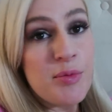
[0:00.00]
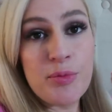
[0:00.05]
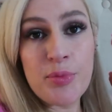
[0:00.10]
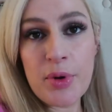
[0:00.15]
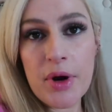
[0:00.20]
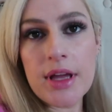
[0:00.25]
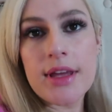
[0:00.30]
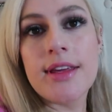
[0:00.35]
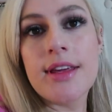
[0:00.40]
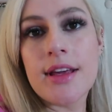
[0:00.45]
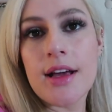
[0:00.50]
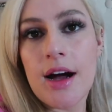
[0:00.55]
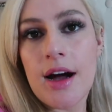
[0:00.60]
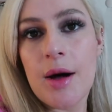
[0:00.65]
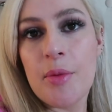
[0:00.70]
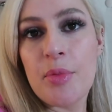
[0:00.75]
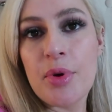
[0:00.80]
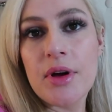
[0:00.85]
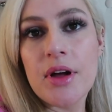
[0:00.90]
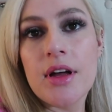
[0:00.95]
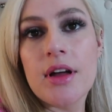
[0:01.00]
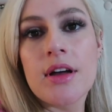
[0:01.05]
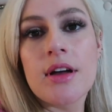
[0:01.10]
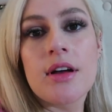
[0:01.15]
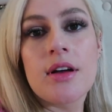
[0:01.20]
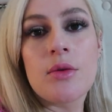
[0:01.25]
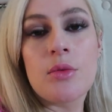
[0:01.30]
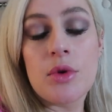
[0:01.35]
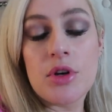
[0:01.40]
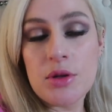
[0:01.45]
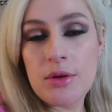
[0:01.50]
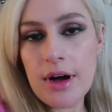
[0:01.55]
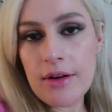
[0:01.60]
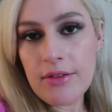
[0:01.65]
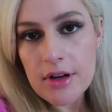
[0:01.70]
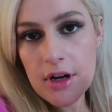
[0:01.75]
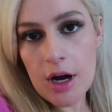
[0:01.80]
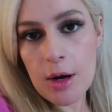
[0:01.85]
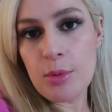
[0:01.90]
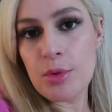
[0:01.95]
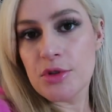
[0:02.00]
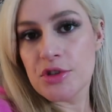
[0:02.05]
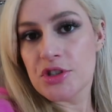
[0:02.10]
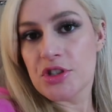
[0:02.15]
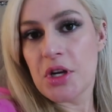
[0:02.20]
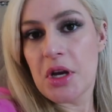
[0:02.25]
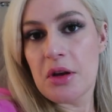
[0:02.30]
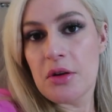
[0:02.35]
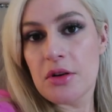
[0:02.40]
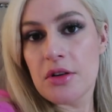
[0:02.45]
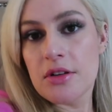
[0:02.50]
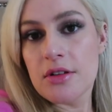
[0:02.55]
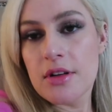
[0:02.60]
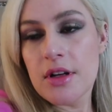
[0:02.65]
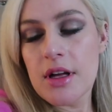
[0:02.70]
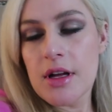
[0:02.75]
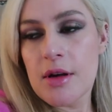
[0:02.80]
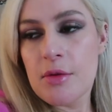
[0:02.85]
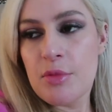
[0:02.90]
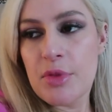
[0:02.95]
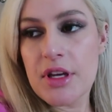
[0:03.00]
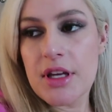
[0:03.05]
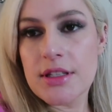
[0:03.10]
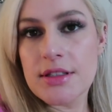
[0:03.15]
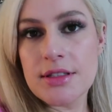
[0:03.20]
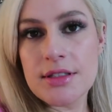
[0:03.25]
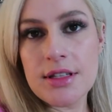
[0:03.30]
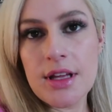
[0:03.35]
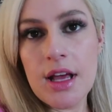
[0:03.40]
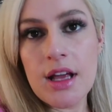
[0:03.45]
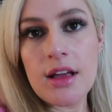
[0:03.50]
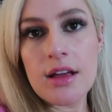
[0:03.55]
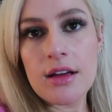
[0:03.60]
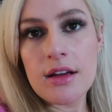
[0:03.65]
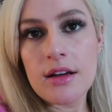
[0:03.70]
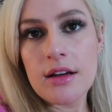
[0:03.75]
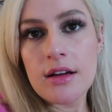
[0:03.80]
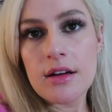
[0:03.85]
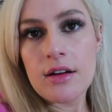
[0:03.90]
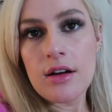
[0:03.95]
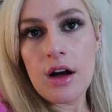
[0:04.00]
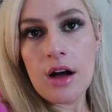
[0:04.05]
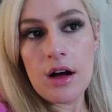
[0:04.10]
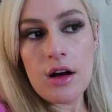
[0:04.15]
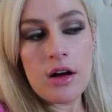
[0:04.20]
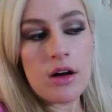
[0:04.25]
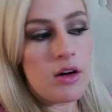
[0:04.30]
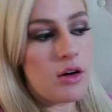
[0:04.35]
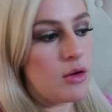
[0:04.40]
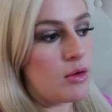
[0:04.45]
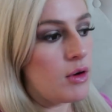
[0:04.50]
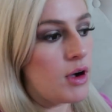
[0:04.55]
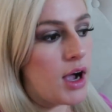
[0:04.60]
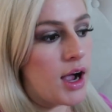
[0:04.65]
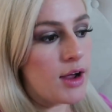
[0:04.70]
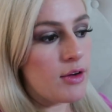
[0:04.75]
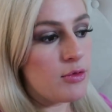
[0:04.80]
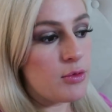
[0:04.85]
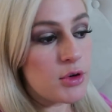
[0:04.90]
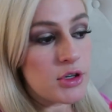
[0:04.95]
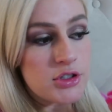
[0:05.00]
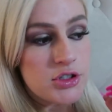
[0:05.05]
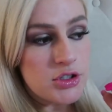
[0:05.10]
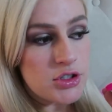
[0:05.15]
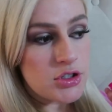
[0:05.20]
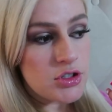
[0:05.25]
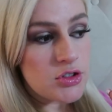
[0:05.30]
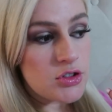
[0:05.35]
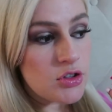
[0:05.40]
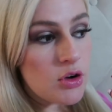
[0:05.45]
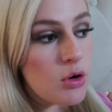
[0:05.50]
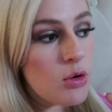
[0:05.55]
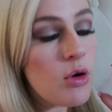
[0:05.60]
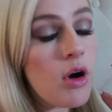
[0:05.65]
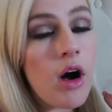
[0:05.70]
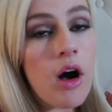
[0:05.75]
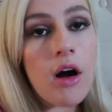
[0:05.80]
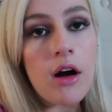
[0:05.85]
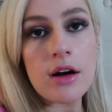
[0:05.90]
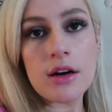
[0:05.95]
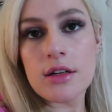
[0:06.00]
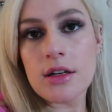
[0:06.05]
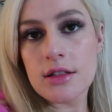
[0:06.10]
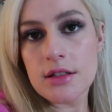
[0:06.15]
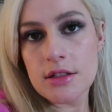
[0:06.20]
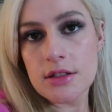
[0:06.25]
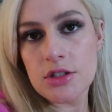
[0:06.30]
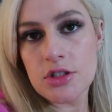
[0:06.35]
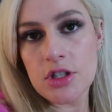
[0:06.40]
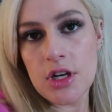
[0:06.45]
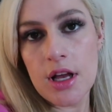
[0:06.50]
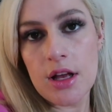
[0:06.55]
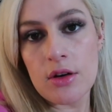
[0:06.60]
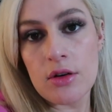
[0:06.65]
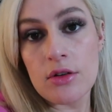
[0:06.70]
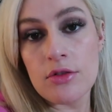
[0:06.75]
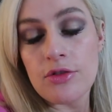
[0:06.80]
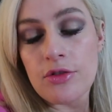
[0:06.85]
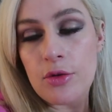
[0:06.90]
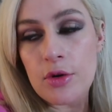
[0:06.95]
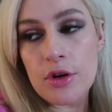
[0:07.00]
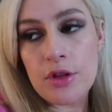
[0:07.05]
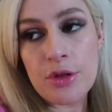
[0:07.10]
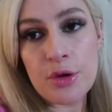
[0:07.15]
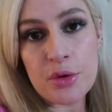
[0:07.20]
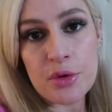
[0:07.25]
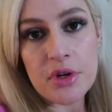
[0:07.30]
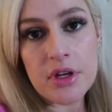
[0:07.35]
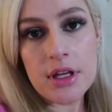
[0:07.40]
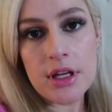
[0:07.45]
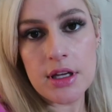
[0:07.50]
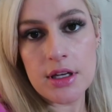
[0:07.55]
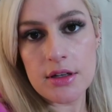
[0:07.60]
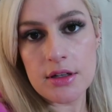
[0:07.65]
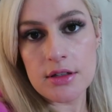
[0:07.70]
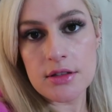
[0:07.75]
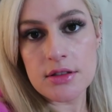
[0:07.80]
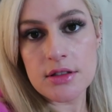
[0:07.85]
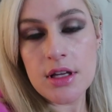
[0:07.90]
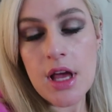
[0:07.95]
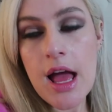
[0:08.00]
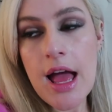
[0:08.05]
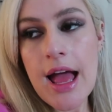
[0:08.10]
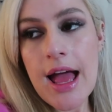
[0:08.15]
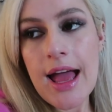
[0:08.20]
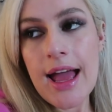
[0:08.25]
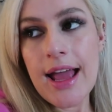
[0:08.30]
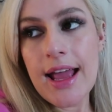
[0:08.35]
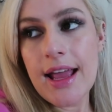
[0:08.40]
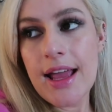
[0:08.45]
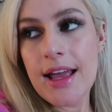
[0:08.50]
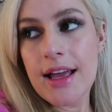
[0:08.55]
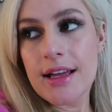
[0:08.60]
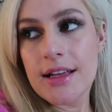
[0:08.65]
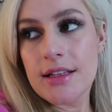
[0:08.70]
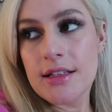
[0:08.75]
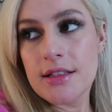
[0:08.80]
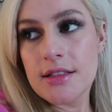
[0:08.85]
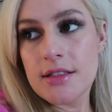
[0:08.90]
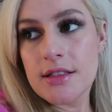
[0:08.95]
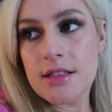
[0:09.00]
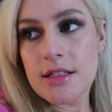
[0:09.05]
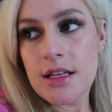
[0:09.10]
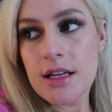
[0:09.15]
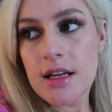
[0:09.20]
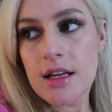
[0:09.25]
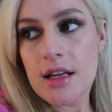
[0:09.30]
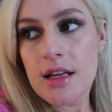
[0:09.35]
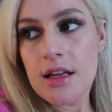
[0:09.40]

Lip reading: breaking up when you have a couple's channel. Because it's like, oh, I've worked so hard on this channel for 3 years and